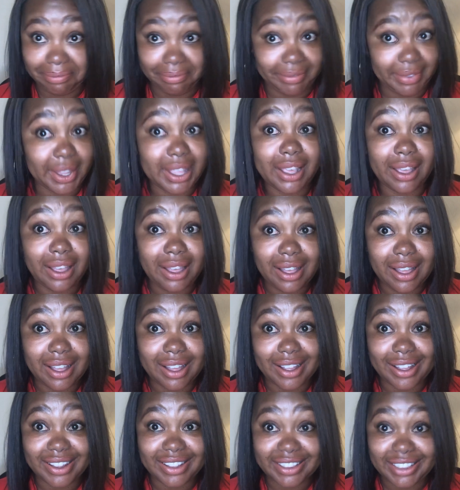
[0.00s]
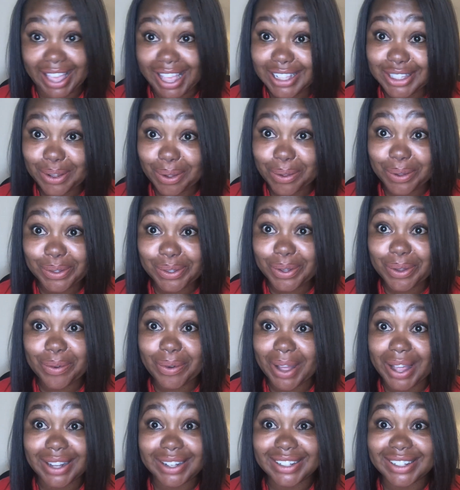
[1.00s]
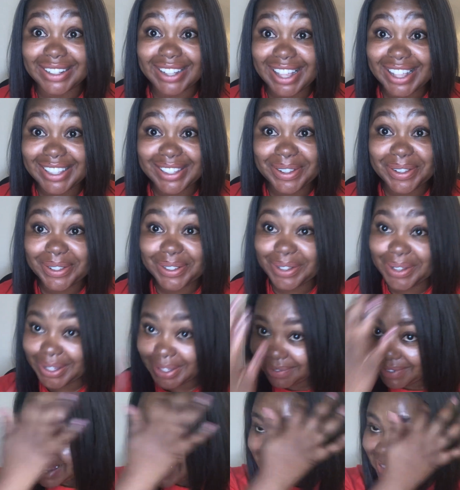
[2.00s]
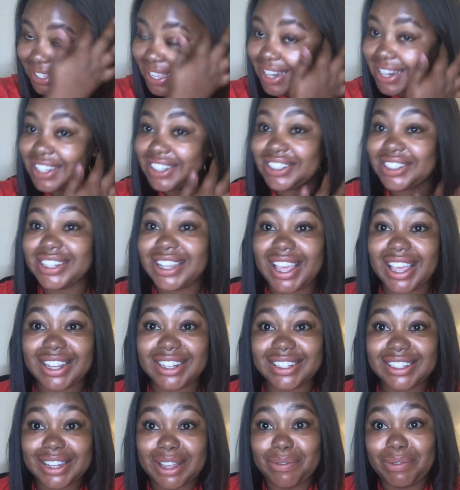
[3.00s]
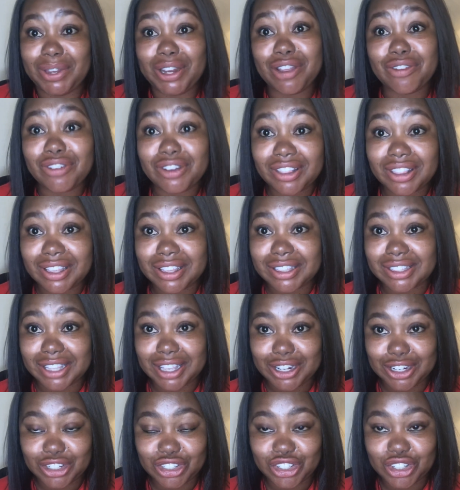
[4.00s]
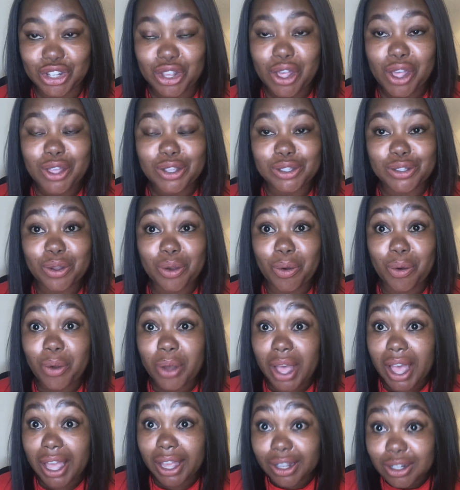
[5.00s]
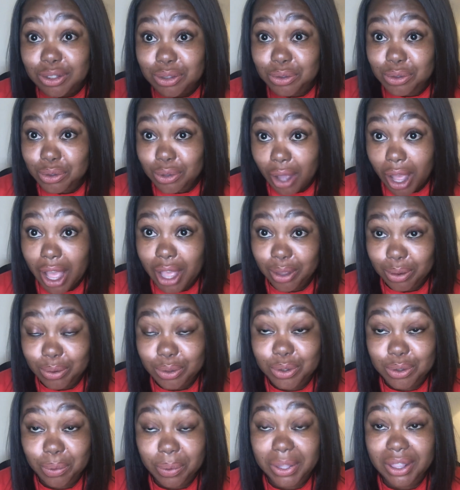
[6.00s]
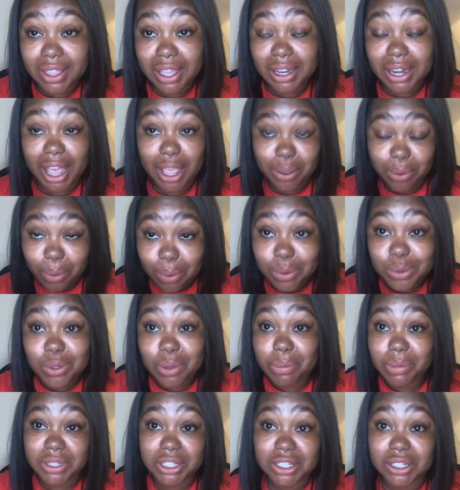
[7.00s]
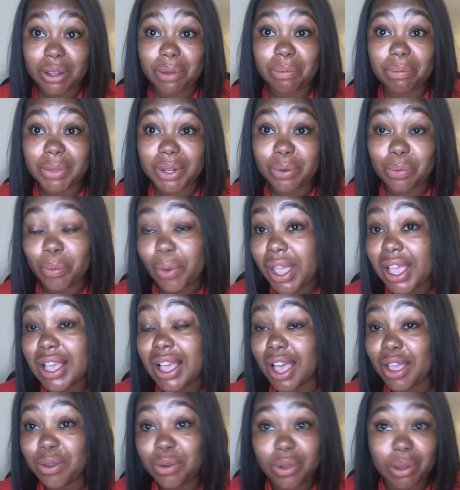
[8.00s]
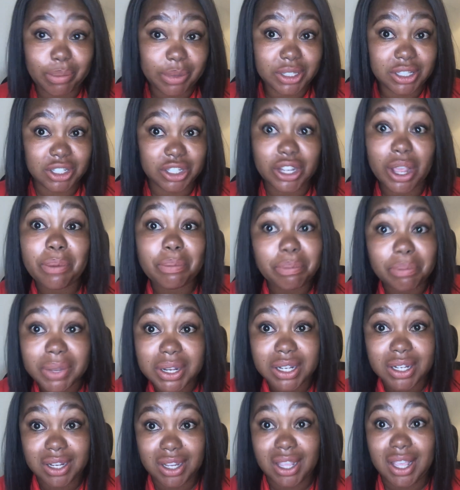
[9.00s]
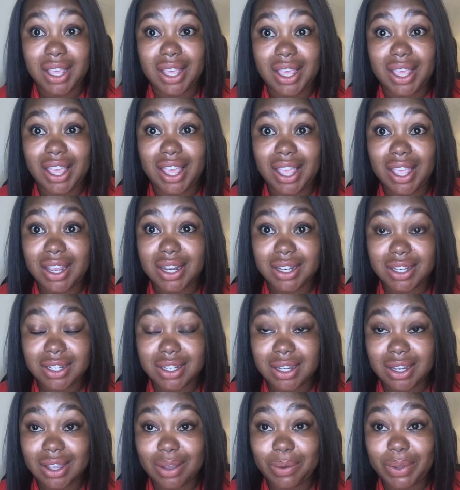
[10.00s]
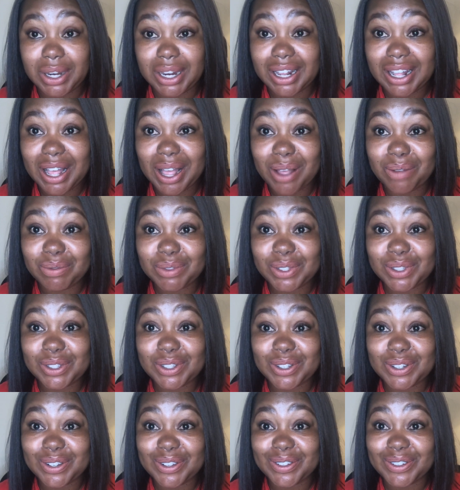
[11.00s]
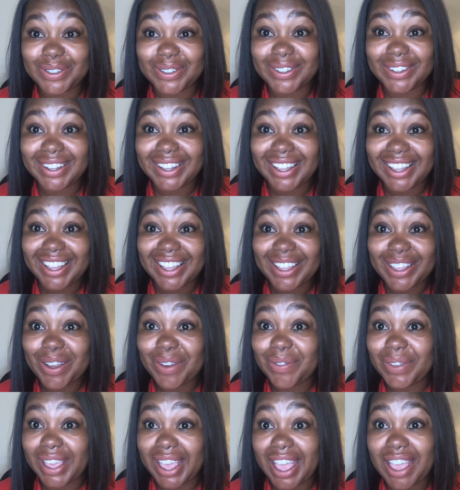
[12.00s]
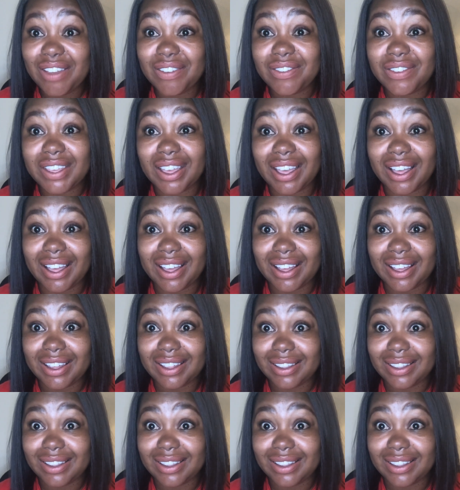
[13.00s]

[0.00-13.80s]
Yeah, that's also one. That's also because money is energy, and I mean everything is energy. So, are you doing that? Are you also Mr. Chapman? Where are you, Mr. Chapman, in when it comes to your behavior?